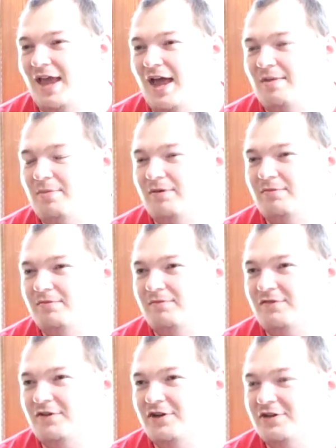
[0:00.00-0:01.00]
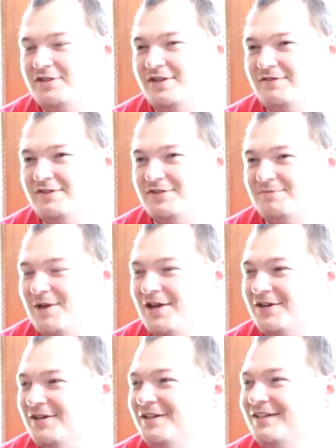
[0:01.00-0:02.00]
Yeah, but for Year's Eve is
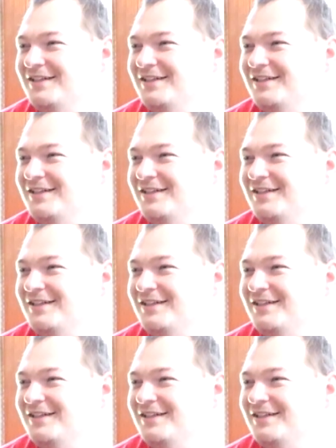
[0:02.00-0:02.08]
better.